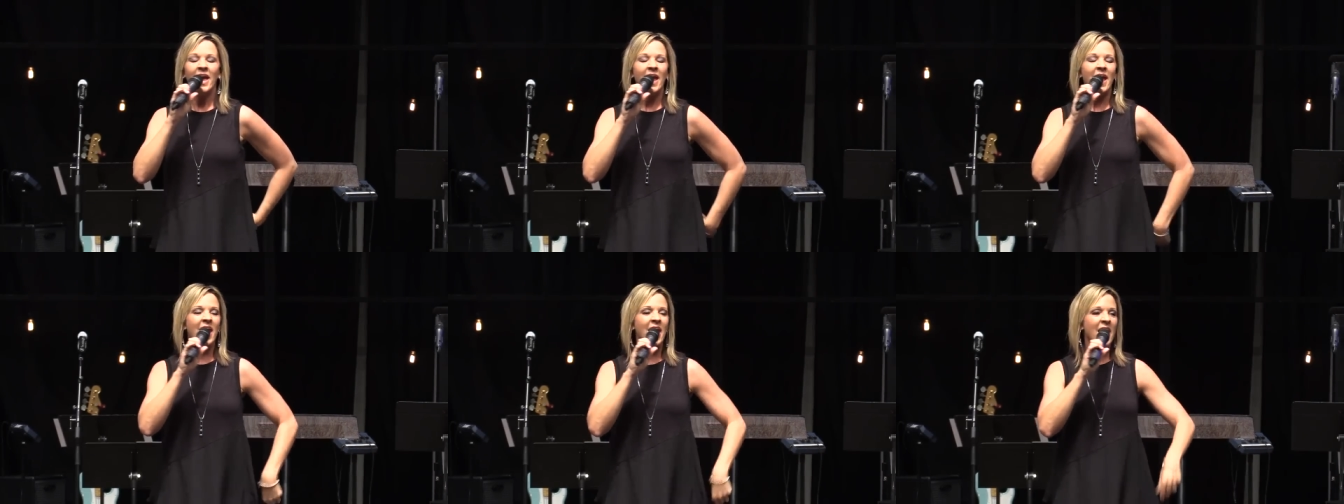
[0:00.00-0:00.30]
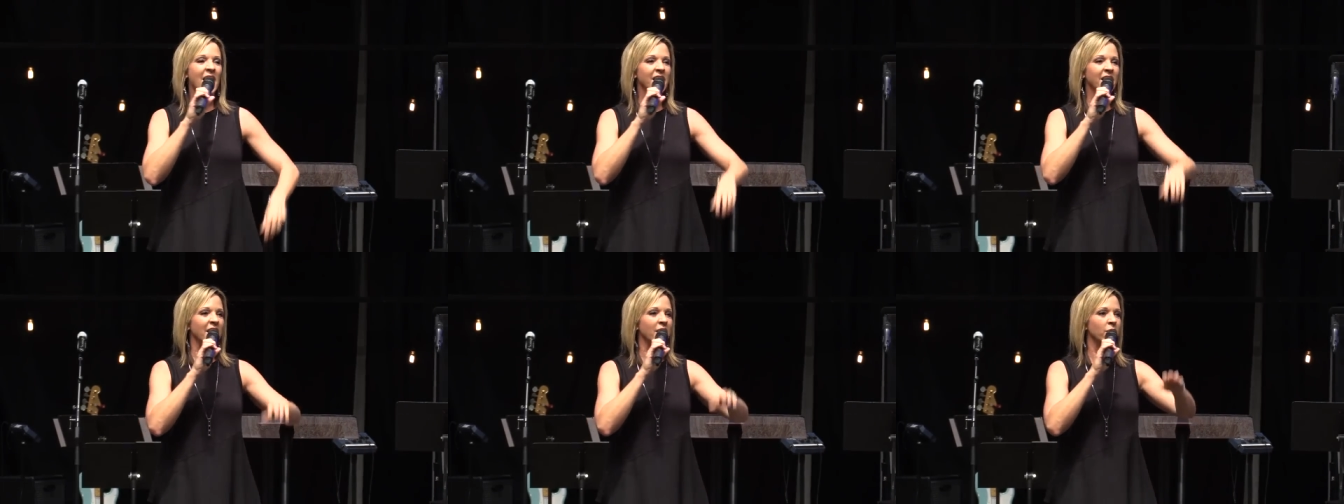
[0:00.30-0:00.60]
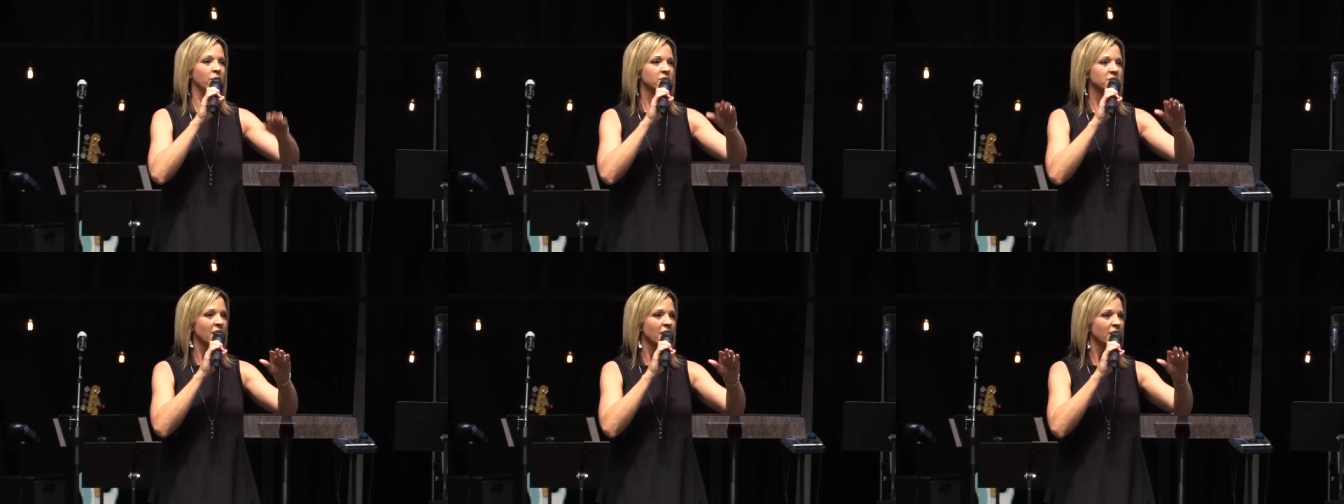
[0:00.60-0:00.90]
And
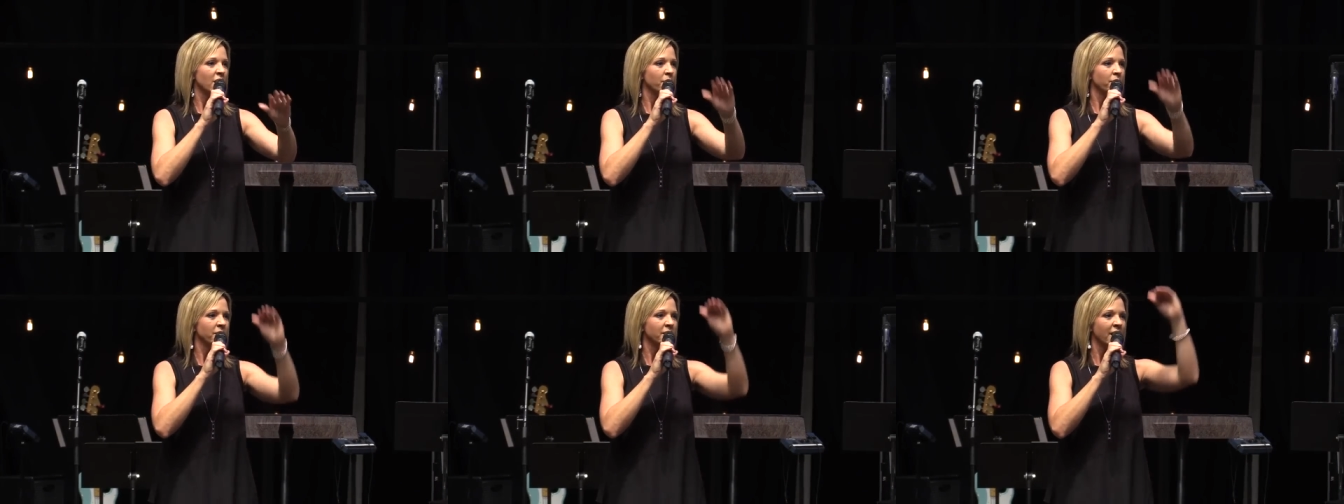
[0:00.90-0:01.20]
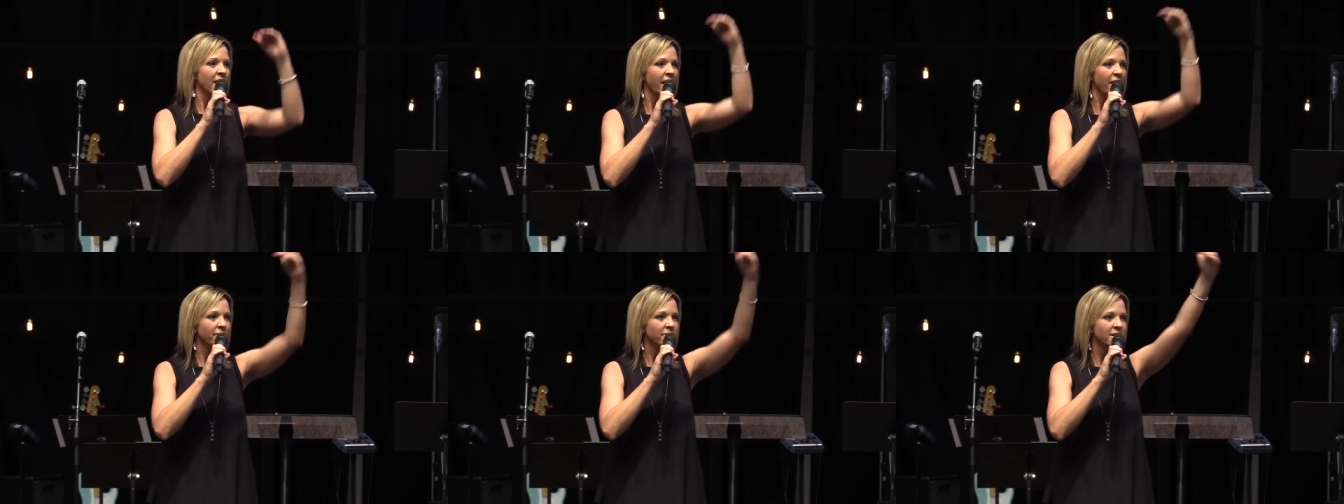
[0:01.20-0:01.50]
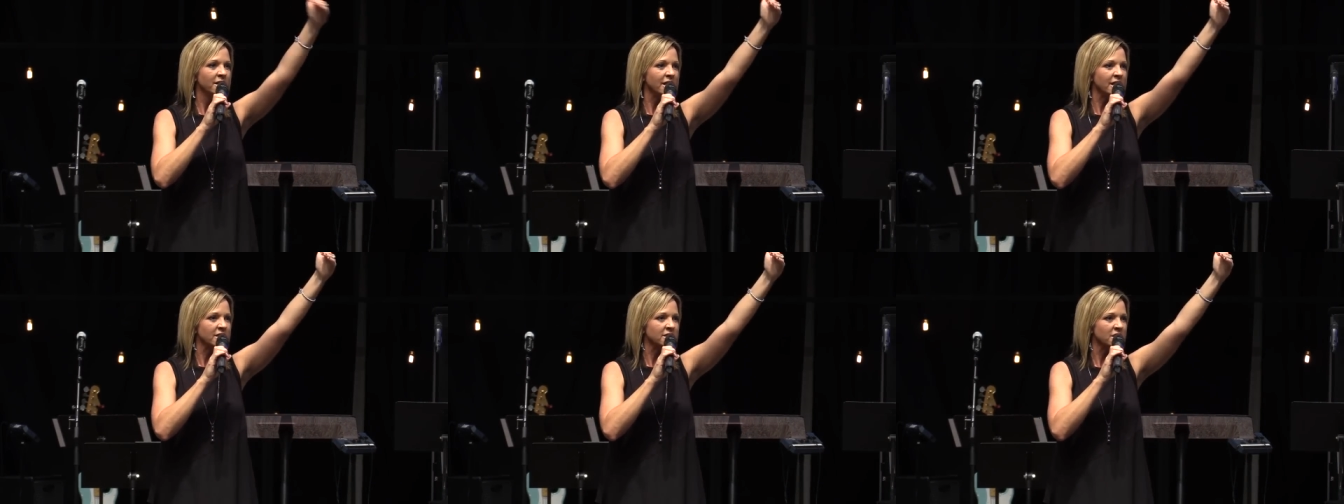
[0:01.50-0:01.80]
he was hung up in the
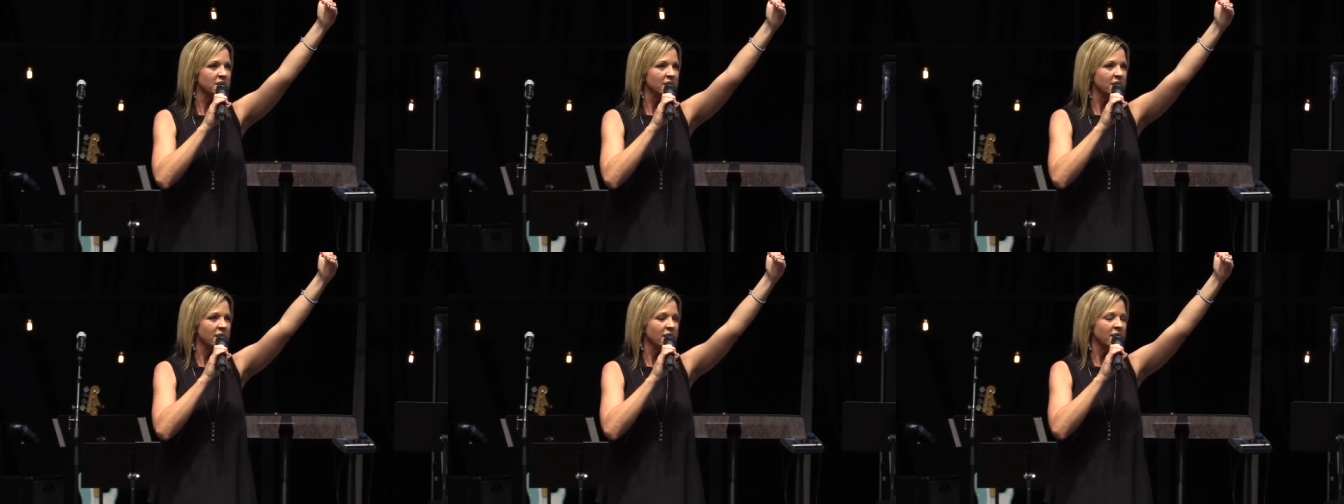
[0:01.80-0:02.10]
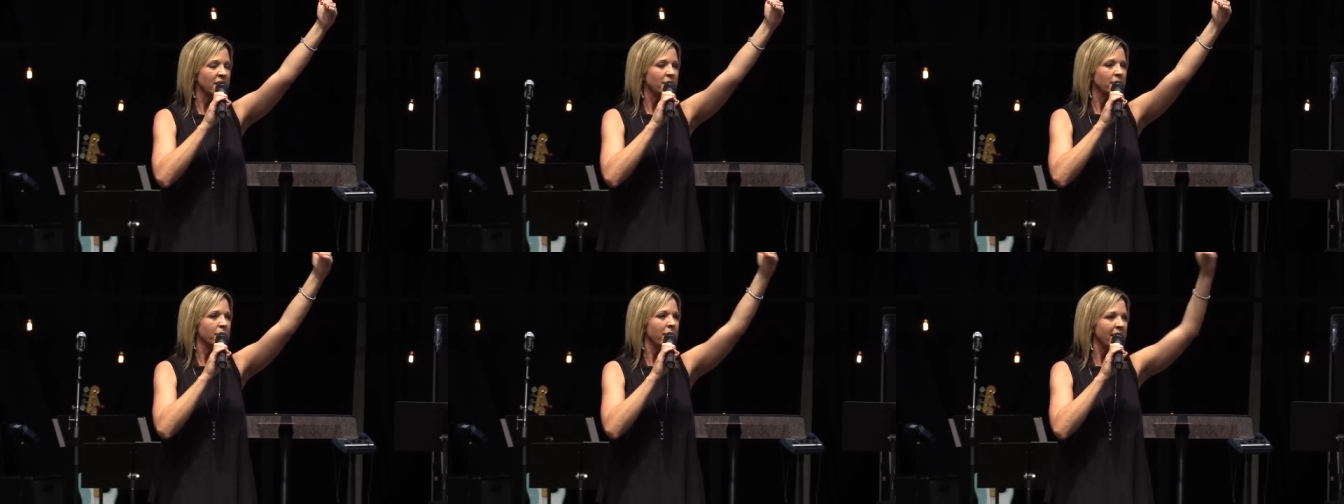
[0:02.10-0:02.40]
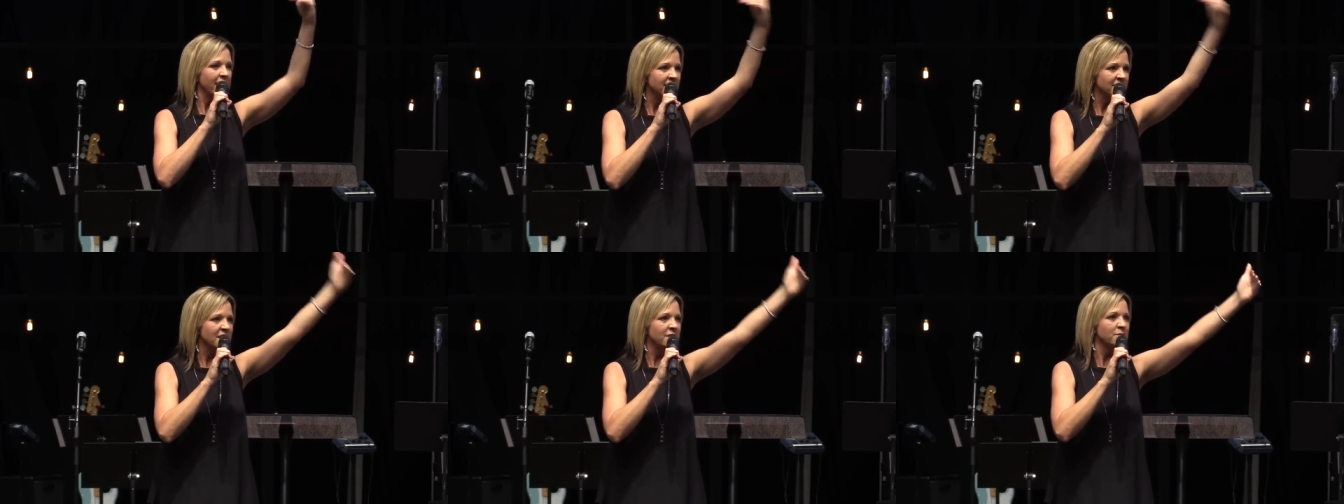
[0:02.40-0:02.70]
heavenlies
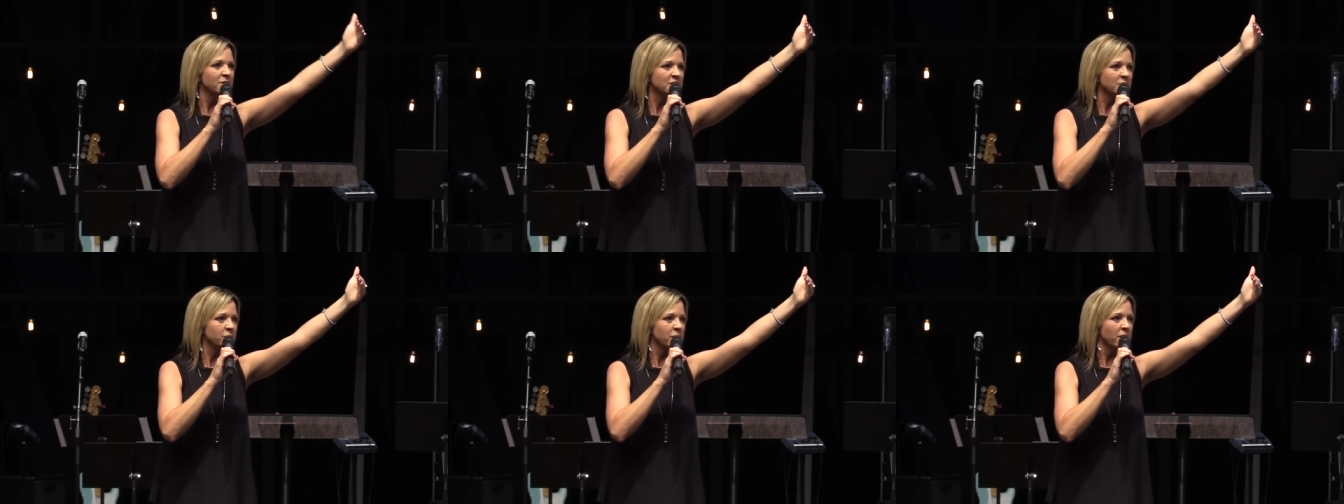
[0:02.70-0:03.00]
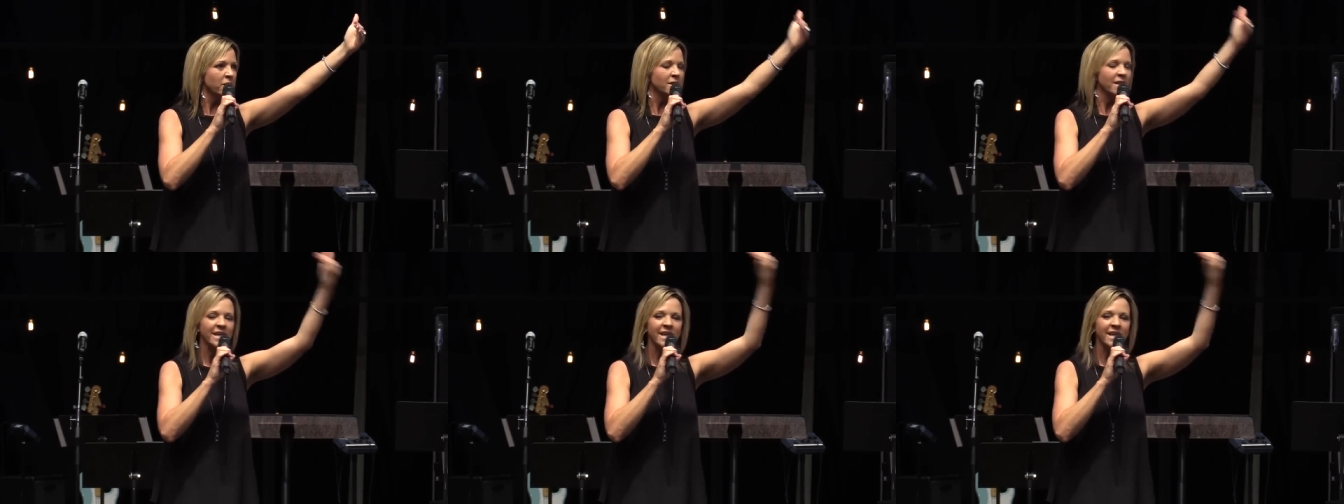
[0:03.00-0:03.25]
by a demon spirit.